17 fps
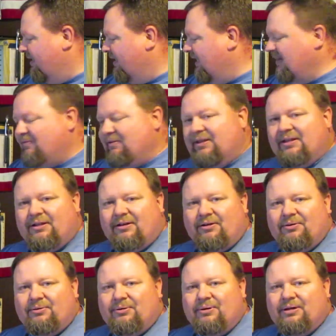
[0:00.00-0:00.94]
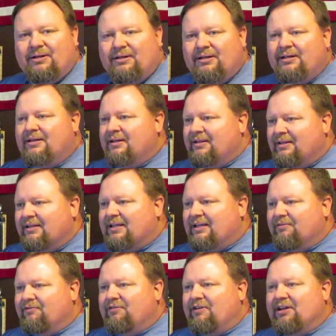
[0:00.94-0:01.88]
Even though the
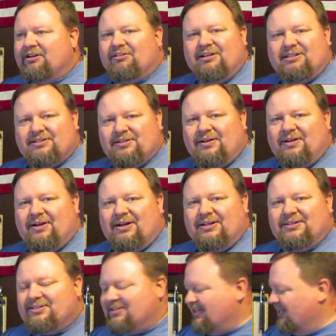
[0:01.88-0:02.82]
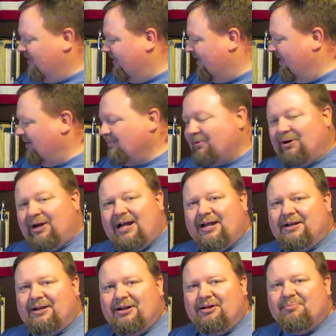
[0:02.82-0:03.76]
Confederates lost and were
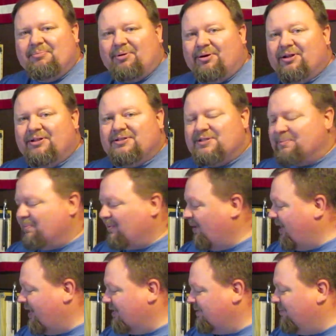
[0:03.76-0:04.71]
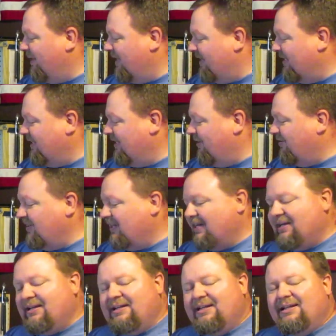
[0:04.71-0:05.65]
outnumbered and surprised by the
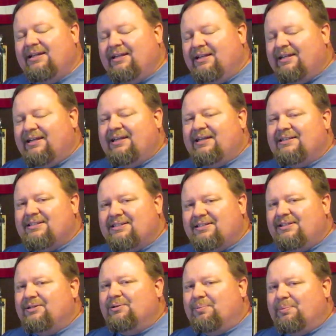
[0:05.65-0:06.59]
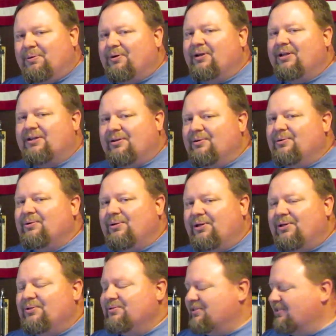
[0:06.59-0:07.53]
Union, it's still pretty
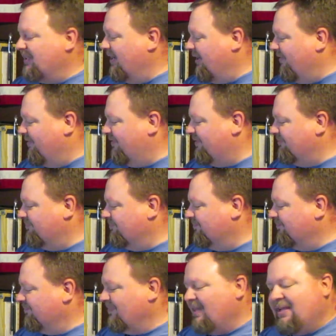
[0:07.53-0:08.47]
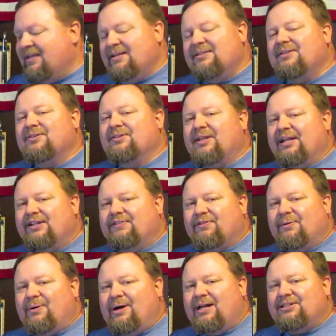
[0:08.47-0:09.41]
cool old stuff. So thanks
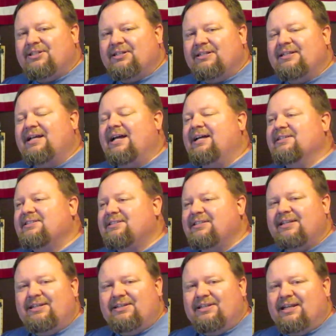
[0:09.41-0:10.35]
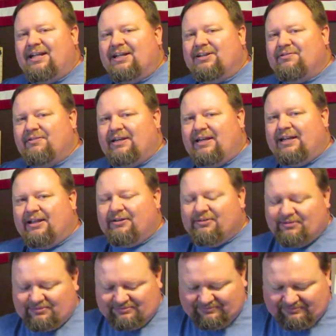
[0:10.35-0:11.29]
for watching. I'll see you in the next
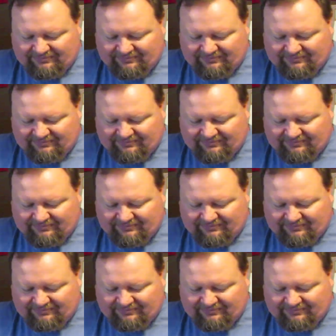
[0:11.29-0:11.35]
video.